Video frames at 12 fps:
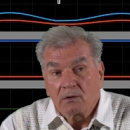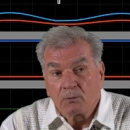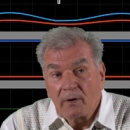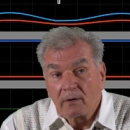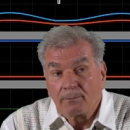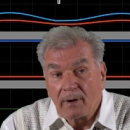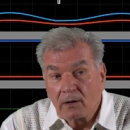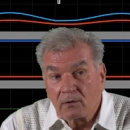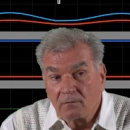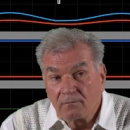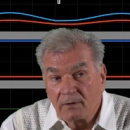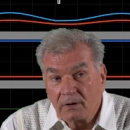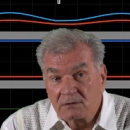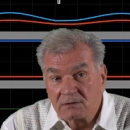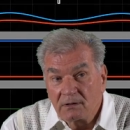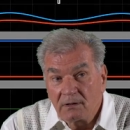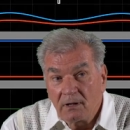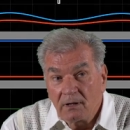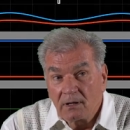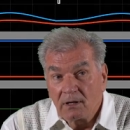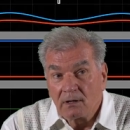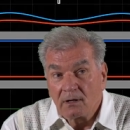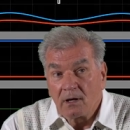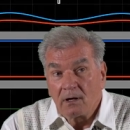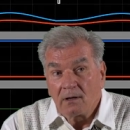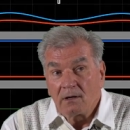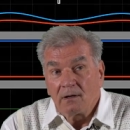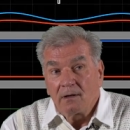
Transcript: 12 buck converters in a,